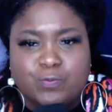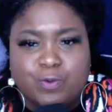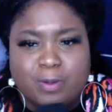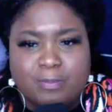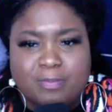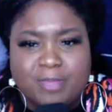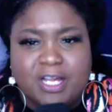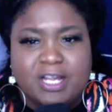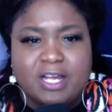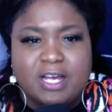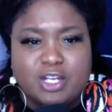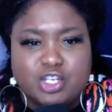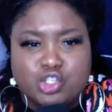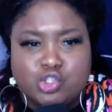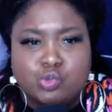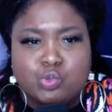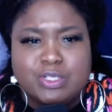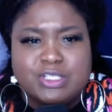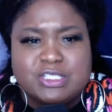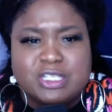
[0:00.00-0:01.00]
from the
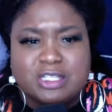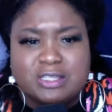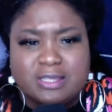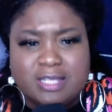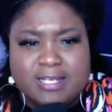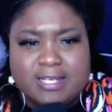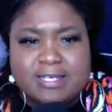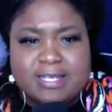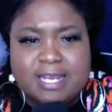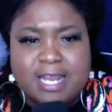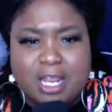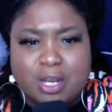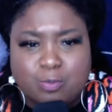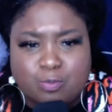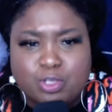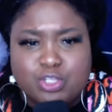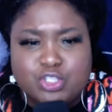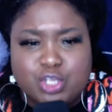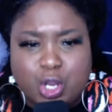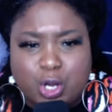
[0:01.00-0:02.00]
country to London
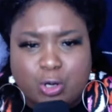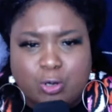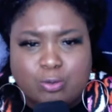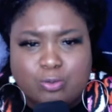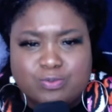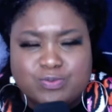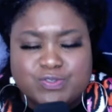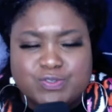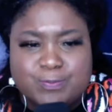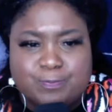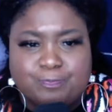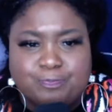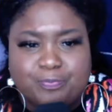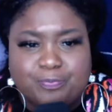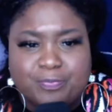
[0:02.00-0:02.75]
and returns.